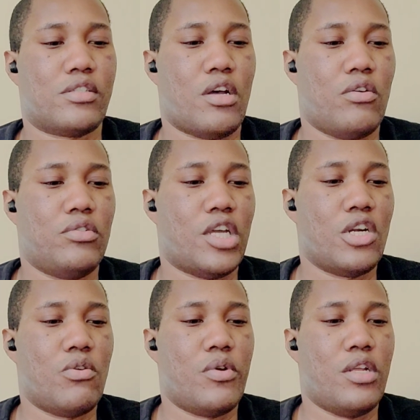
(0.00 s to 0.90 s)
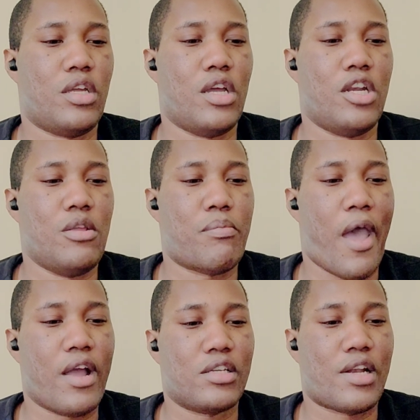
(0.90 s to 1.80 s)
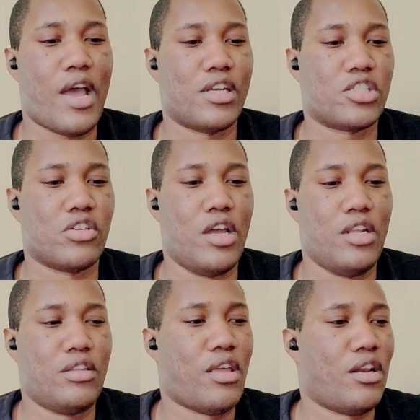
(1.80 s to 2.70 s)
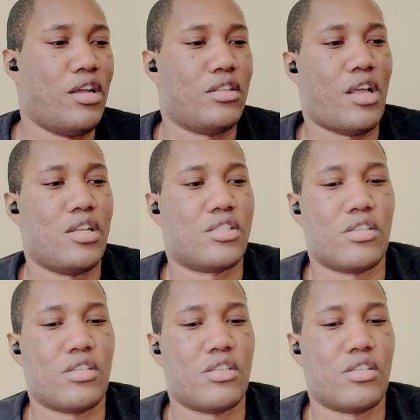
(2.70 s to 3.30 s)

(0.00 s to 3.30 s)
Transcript: so they don't want to get any backlash or anything like that.